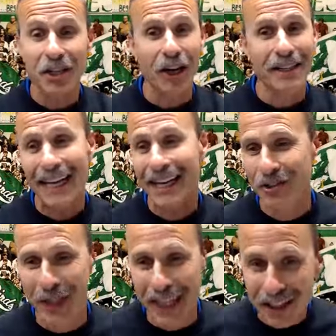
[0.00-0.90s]
our attendance
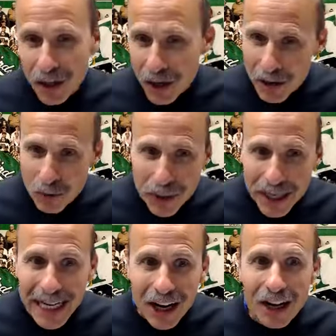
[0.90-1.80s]
rate. You know what?
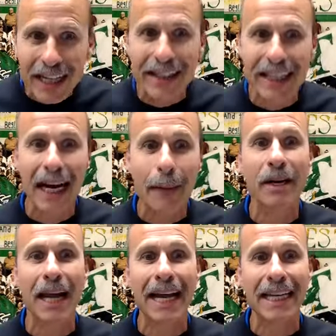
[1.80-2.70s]
We are in the upper
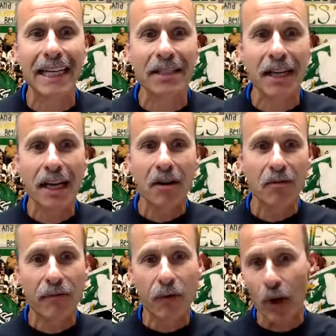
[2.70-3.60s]
90s
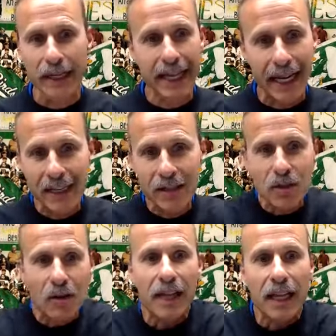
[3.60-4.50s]
for attendance
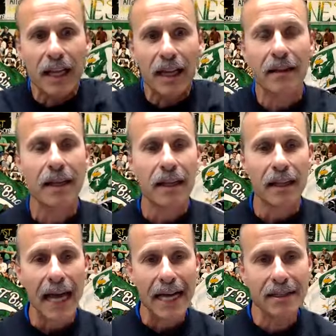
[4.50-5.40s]
over the
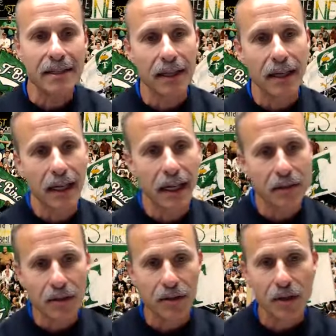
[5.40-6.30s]
last
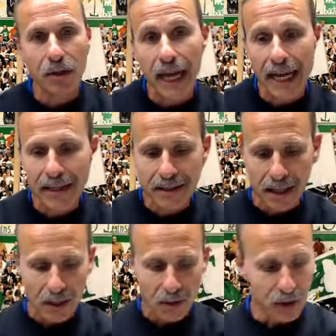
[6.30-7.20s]
2 days,
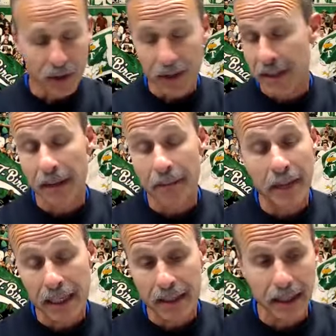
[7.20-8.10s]
which is
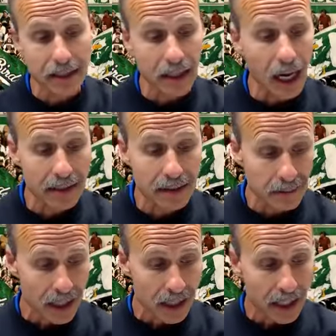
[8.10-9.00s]
amazing. It's
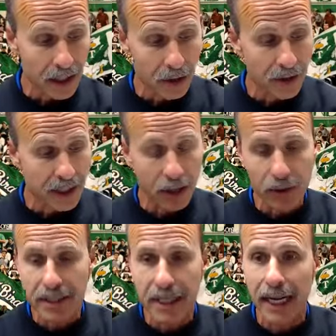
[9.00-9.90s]
awesome. I know that there
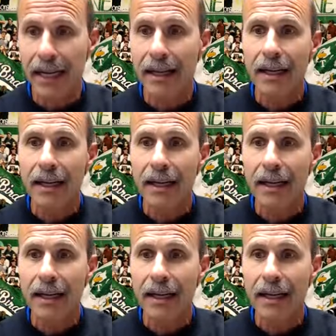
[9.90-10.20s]
was a